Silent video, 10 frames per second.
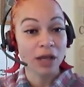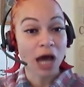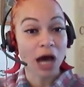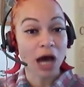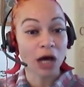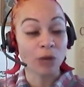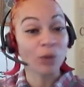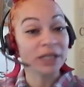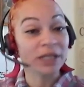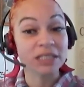what
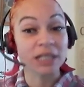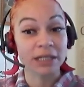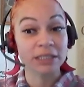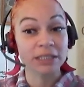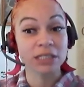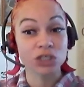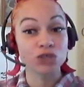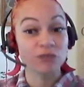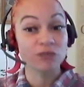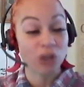it's done since you
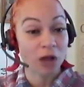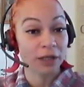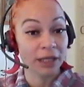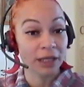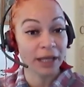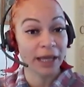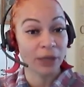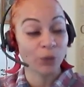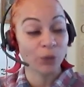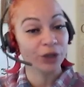started it, and
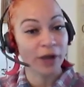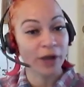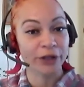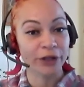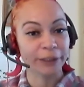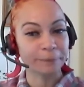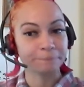where you're at currently?